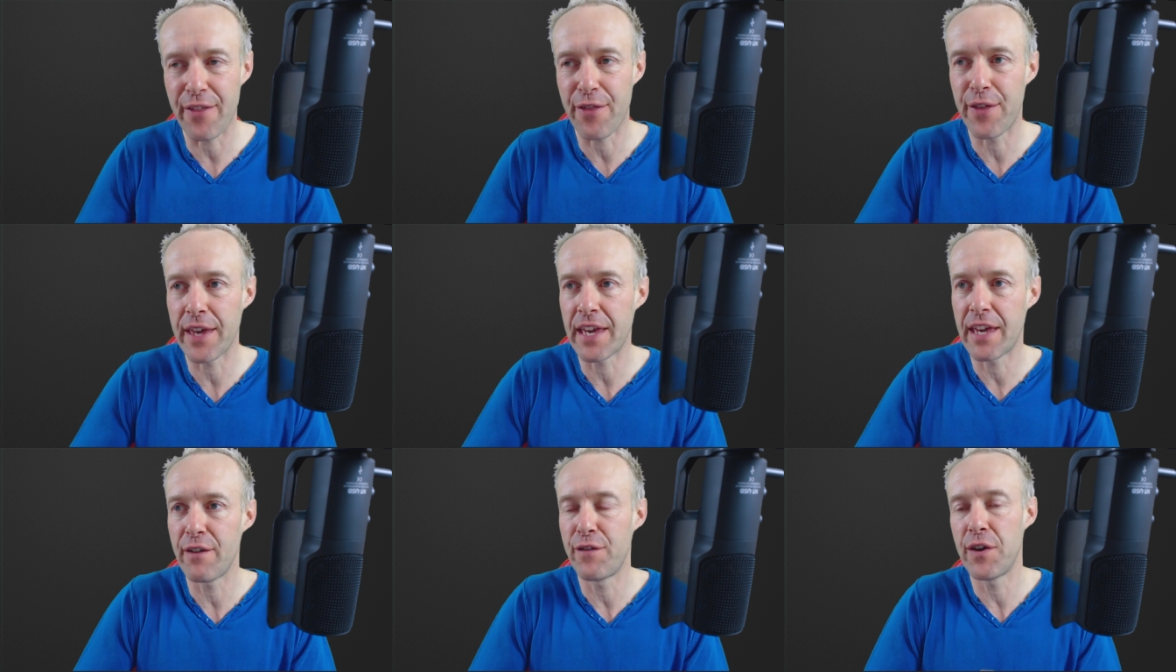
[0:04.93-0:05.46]
I
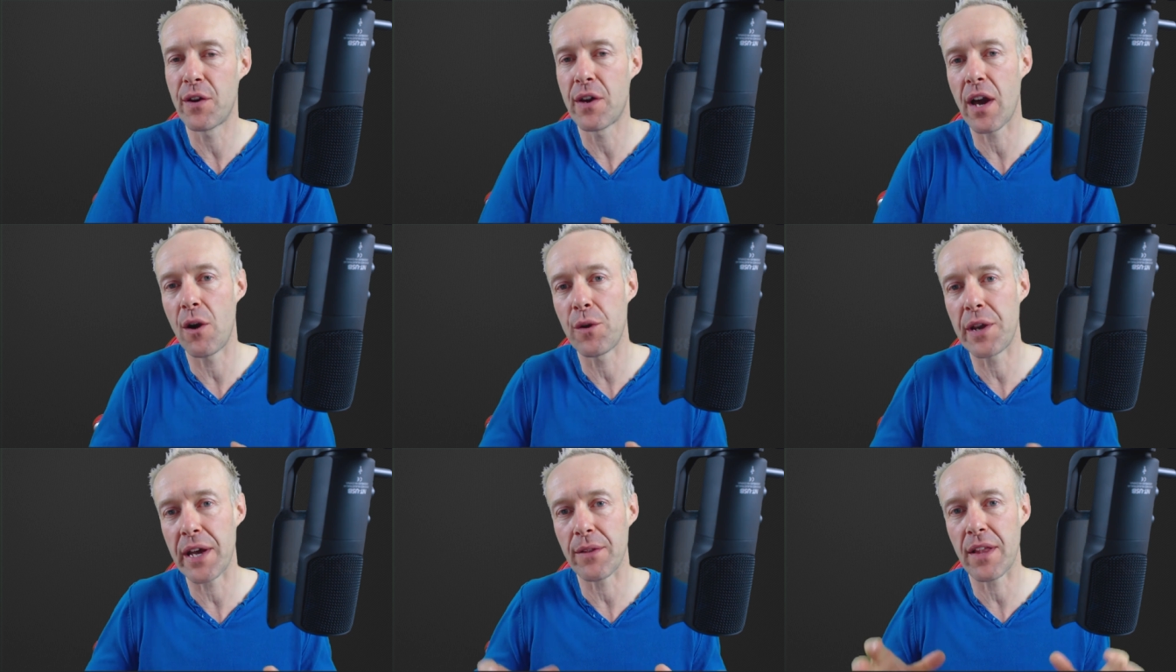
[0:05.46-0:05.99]
think, if you
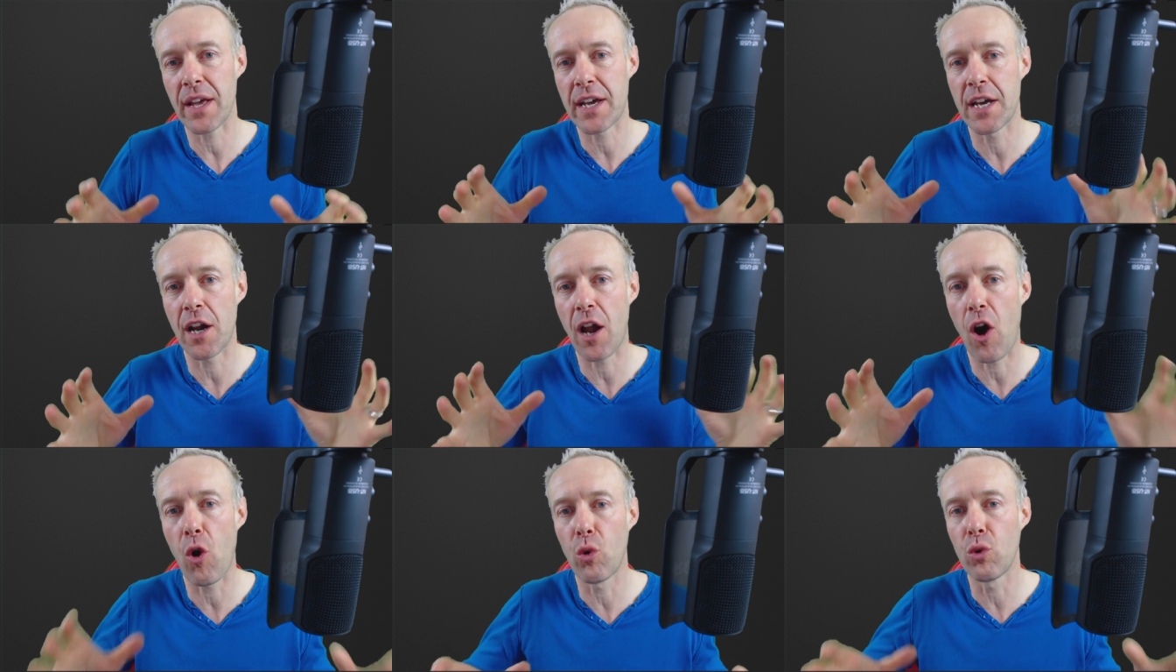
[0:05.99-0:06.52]
go down
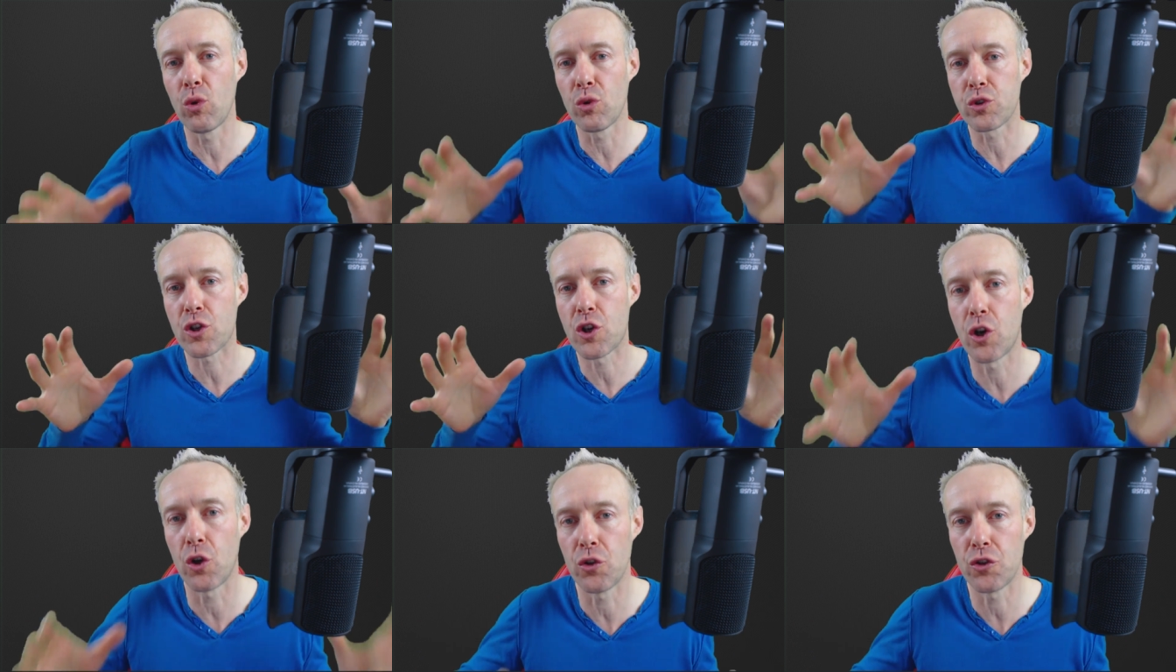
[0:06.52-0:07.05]
like an
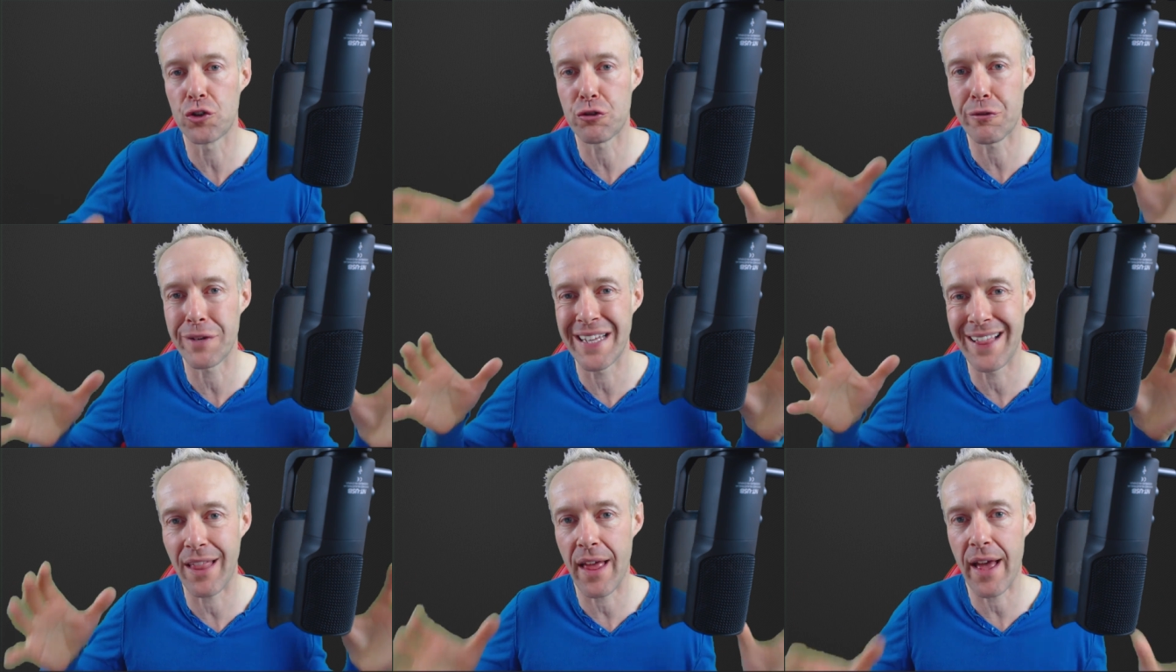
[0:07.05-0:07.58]
old
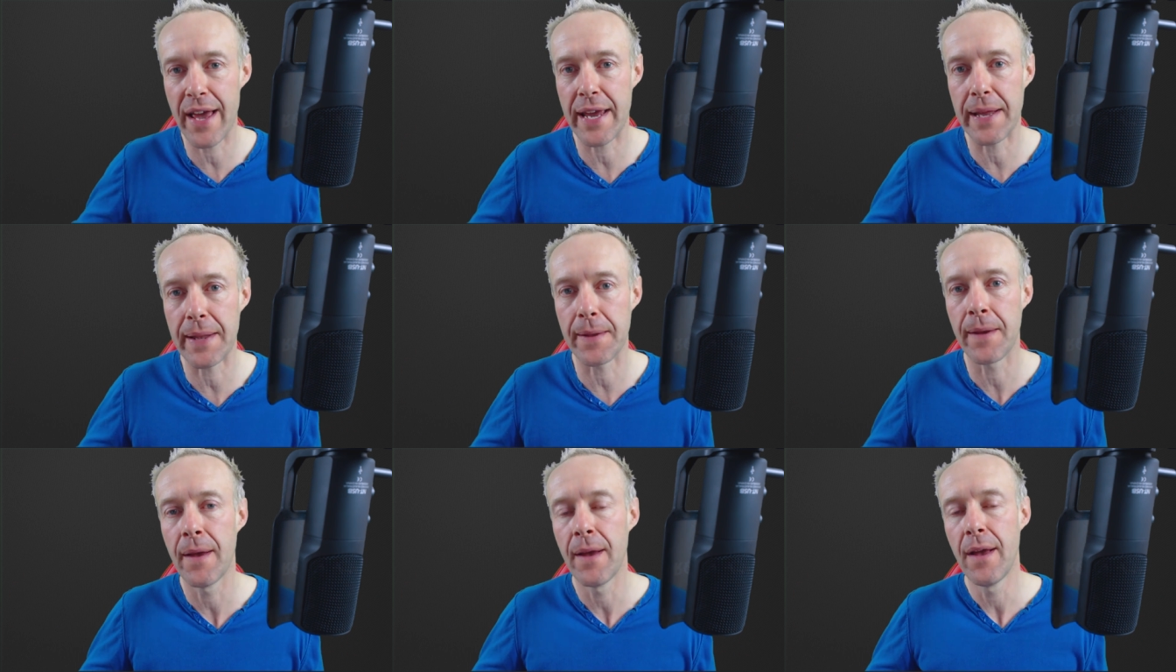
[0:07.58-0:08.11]
country
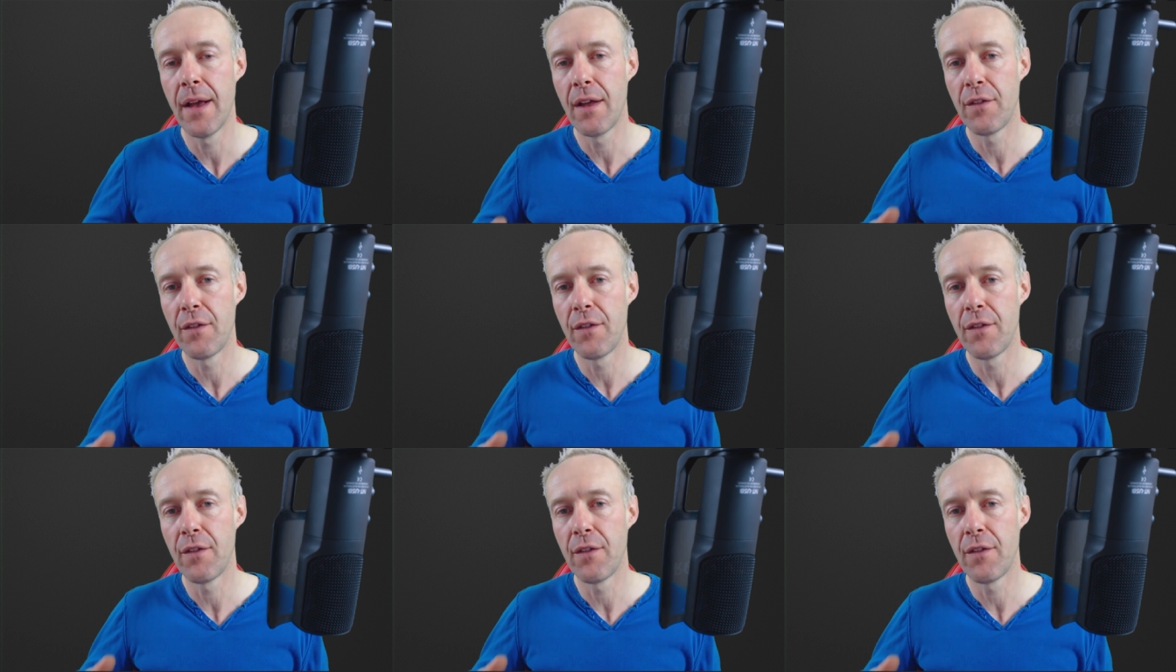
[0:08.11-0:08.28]
lane